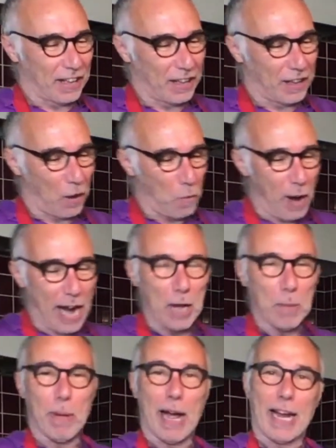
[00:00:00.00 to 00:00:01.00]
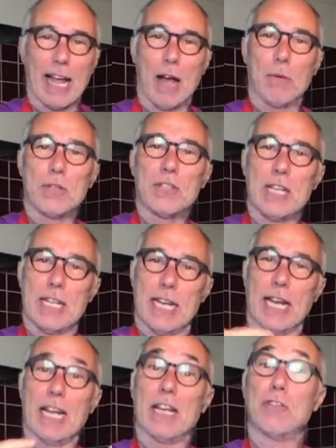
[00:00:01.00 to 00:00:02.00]
a while back, I was sitting
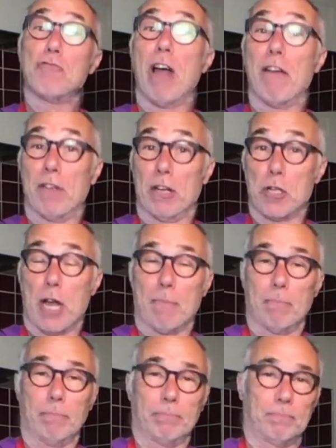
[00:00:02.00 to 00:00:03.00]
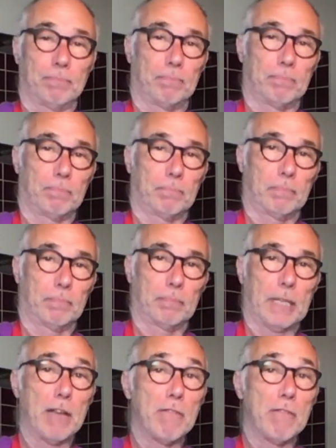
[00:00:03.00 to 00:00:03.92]
in a traffic jam here in